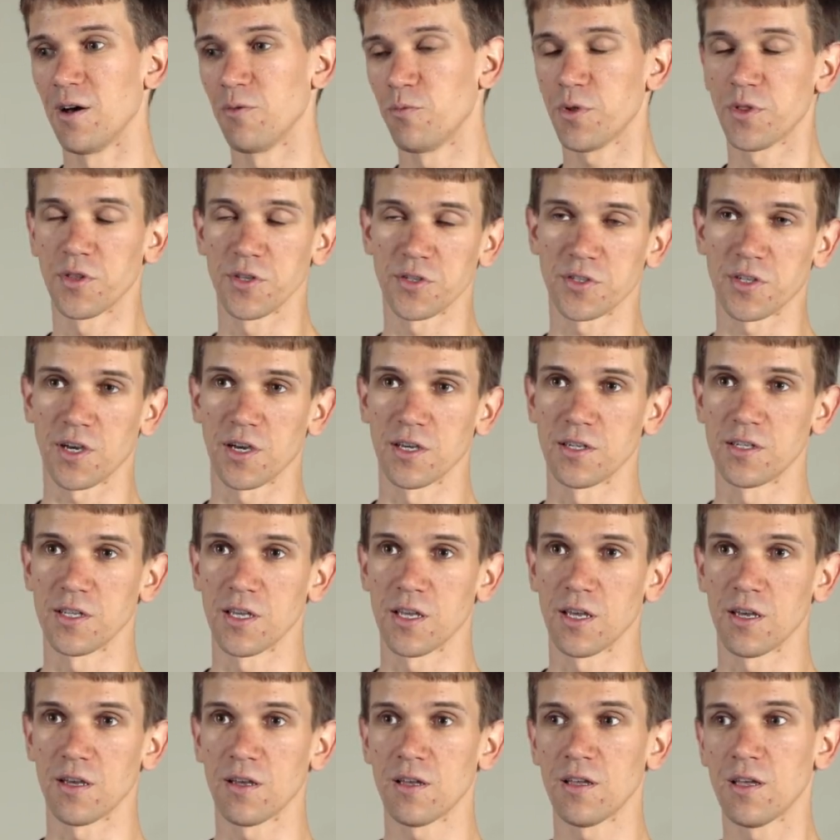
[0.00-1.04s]
with this
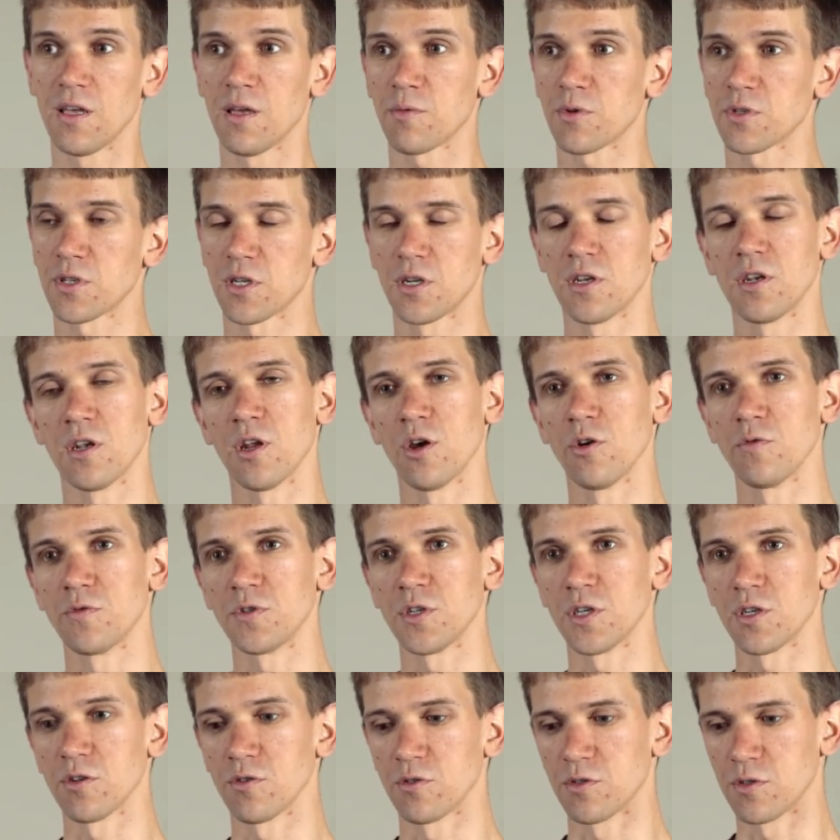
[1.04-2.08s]
idea, because I didn't know if
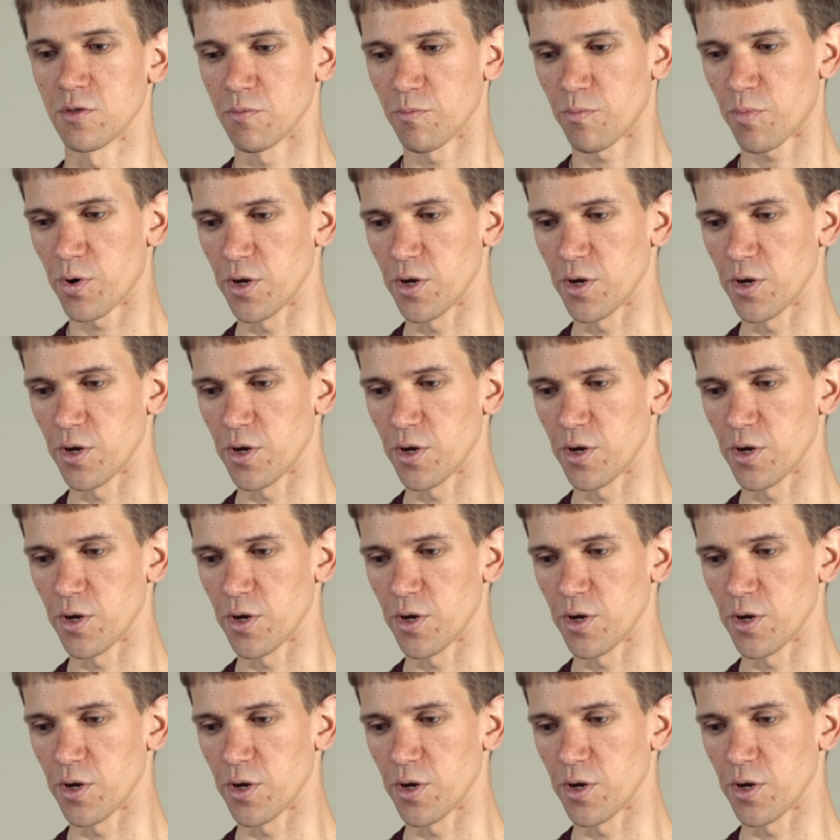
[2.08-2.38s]
she could